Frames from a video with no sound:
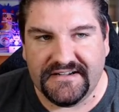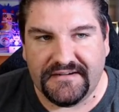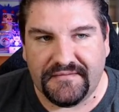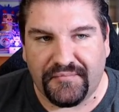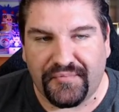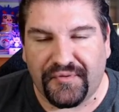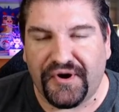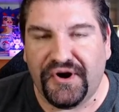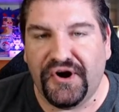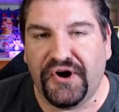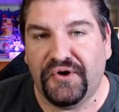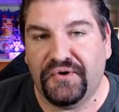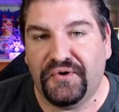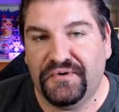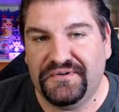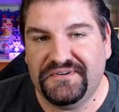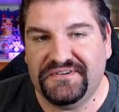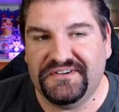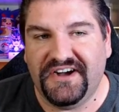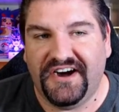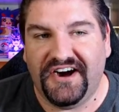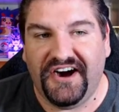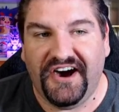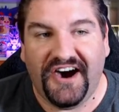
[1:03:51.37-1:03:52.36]
Bro,
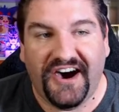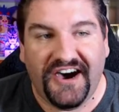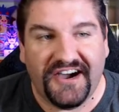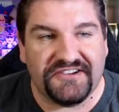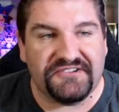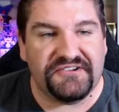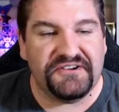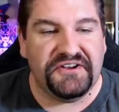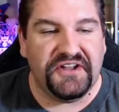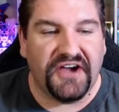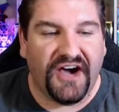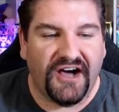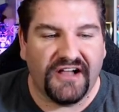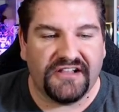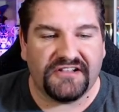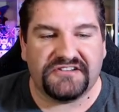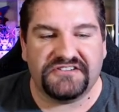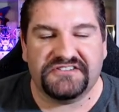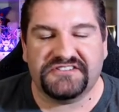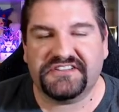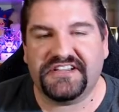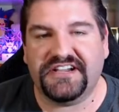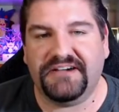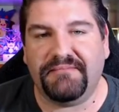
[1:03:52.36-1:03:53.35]
a hundred
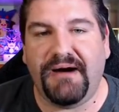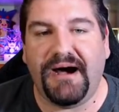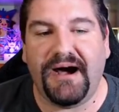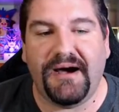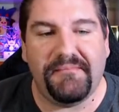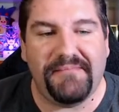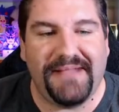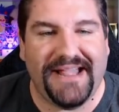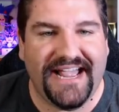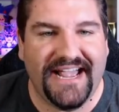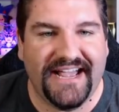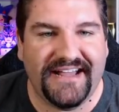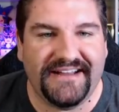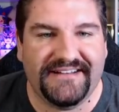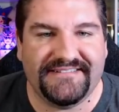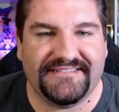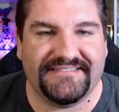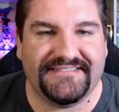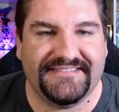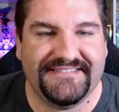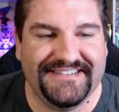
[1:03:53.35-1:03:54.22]
dollars. Come on, man.